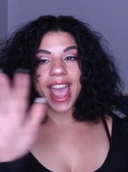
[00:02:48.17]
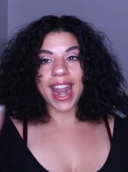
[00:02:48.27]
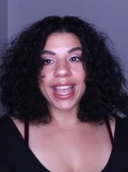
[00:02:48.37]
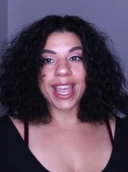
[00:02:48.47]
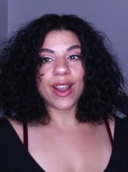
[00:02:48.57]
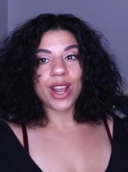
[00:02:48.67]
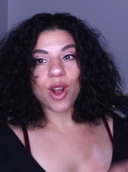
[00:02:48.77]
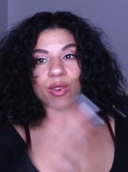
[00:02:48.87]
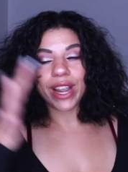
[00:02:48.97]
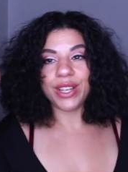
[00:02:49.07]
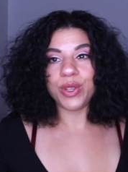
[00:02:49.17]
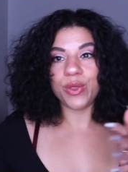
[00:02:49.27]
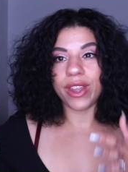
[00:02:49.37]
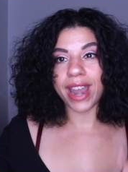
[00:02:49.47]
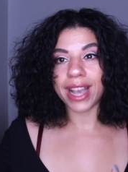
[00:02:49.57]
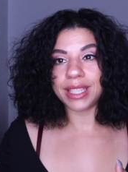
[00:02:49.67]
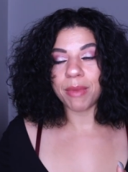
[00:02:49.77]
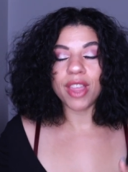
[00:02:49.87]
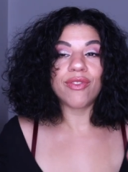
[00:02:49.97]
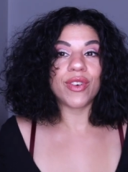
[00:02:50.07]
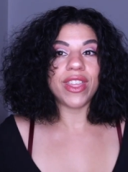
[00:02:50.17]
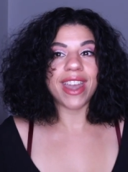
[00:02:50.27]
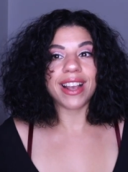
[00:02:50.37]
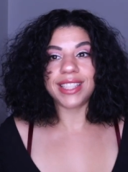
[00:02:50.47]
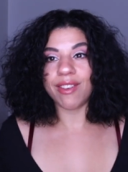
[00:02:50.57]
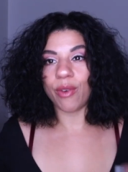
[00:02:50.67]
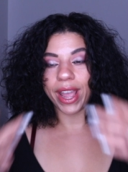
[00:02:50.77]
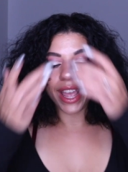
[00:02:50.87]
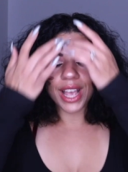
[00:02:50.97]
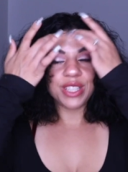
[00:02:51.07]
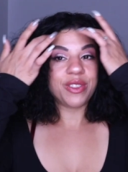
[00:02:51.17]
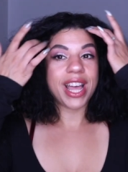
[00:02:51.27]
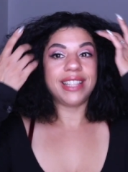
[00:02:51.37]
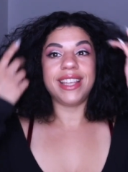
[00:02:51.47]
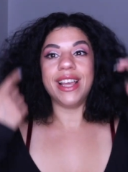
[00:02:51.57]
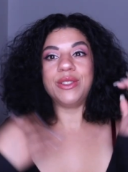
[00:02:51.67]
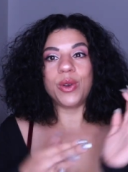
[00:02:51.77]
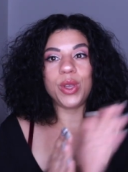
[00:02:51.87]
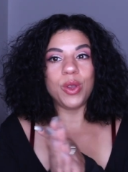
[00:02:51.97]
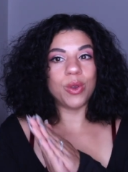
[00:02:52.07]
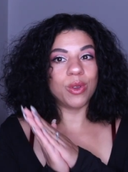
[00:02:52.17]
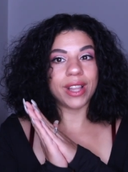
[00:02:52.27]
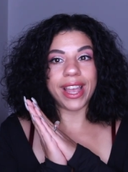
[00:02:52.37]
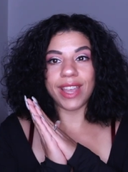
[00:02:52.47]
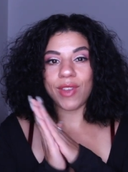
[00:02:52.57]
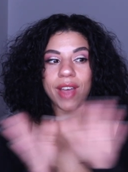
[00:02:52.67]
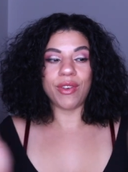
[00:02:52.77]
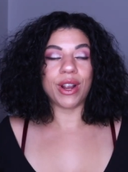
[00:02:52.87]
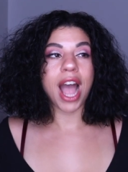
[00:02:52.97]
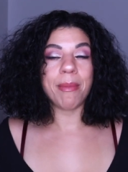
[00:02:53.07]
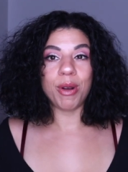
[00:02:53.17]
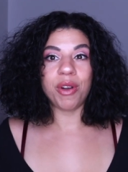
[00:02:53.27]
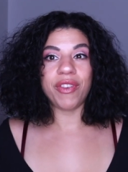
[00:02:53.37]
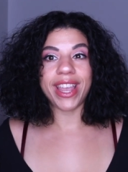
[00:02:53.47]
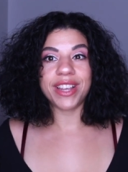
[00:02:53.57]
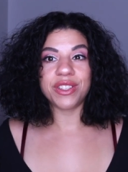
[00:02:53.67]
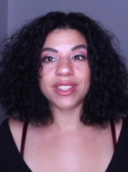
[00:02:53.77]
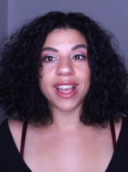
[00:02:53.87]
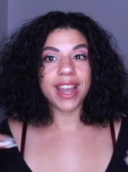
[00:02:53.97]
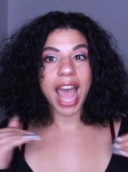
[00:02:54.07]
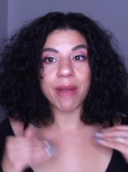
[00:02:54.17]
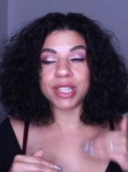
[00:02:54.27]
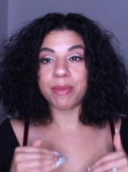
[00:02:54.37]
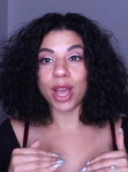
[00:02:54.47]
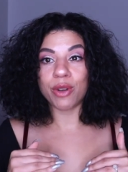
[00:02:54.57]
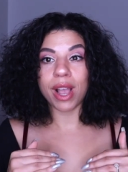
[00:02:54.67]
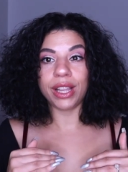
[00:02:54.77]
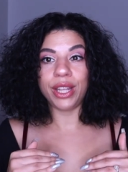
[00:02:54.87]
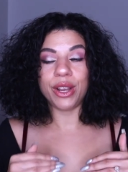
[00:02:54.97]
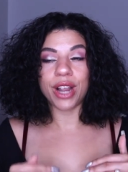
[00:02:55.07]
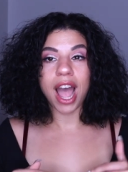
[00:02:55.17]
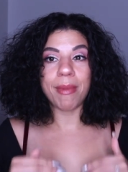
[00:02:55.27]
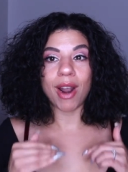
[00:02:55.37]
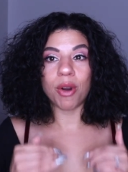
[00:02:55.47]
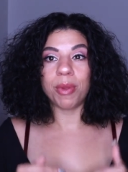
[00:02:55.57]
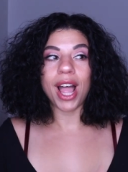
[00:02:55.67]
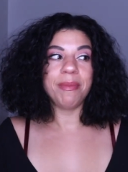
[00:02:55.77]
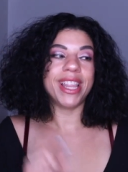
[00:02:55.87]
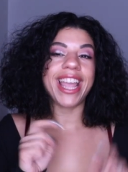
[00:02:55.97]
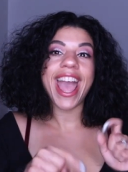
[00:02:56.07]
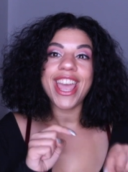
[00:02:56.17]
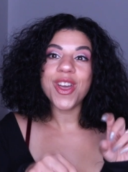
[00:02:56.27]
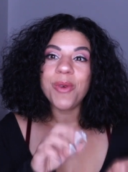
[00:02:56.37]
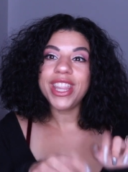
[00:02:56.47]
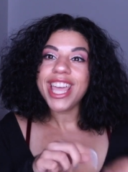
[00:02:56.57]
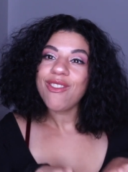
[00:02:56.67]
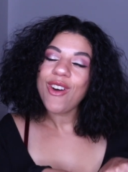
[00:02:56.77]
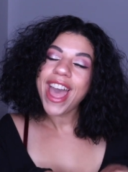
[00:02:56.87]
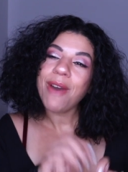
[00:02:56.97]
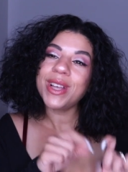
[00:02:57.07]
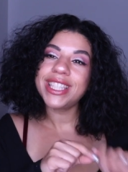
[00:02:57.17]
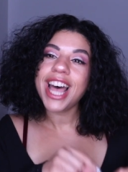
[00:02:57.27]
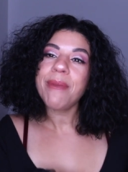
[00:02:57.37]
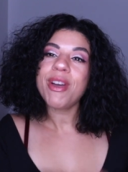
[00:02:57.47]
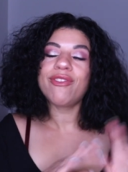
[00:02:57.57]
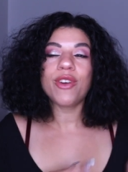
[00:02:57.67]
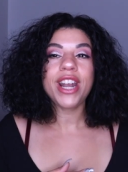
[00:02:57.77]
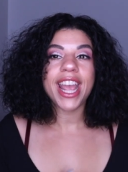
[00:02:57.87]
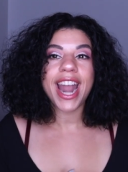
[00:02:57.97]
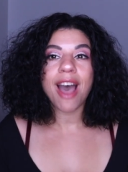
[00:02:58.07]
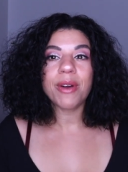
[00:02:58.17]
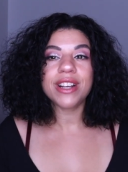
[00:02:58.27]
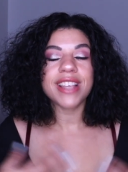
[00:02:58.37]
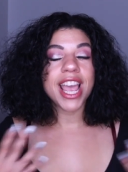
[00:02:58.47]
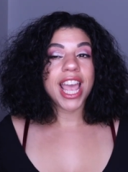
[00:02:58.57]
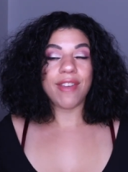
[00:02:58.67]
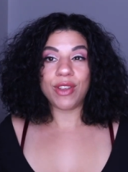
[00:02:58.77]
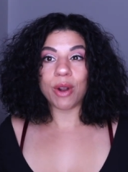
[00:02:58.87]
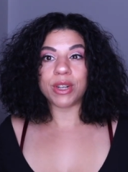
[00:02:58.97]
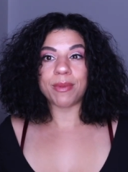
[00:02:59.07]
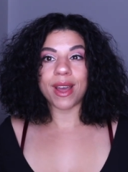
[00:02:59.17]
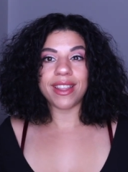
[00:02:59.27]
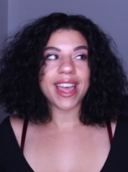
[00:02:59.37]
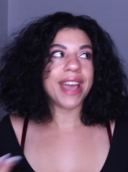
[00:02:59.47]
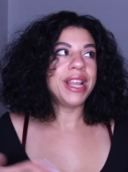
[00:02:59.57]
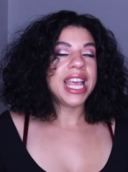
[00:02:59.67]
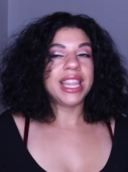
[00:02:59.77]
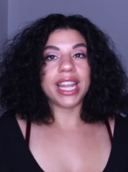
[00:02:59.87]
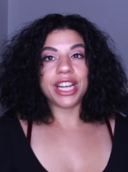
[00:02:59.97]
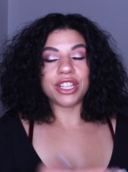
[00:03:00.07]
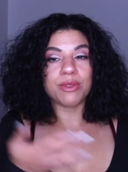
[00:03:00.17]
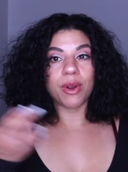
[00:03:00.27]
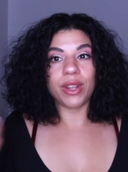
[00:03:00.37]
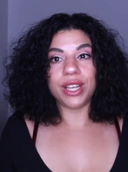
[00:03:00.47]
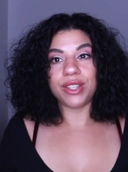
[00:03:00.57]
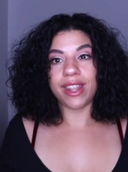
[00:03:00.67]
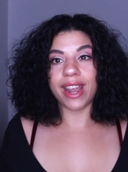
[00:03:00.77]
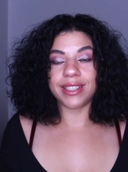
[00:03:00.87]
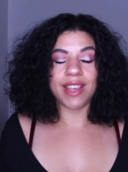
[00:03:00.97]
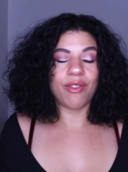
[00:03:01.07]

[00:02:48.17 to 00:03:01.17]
and I carry it over into the next month for the next giveaway. So that's it. So you like, if you have your comment notifications on, I respond directly to your comment. I'll reply and be like, hey, you won the giveaway. What's up? You have 48 hours. If you don't respond to that, then I just roll it into the next